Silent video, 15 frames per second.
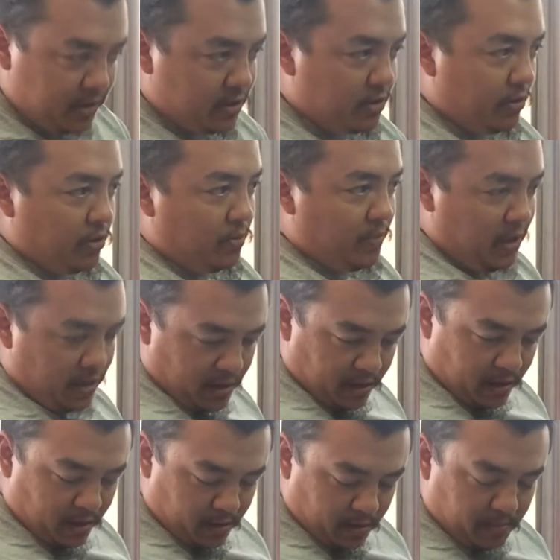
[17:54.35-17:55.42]
So being that
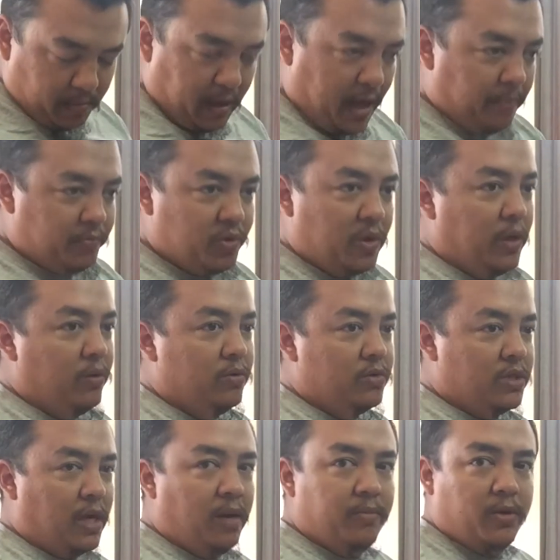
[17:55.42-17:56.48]
the app said it was
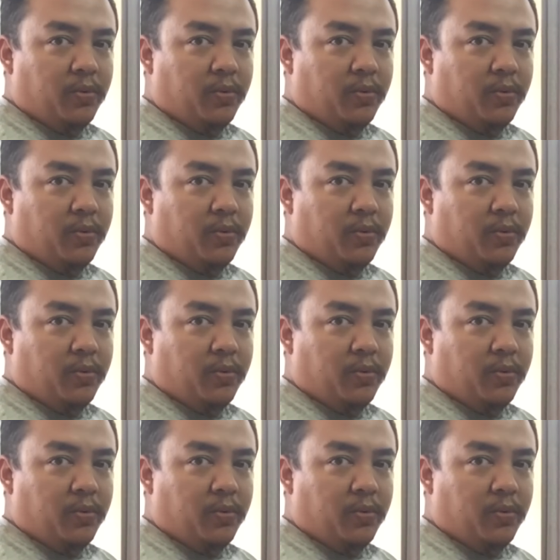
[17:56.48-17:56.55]
time to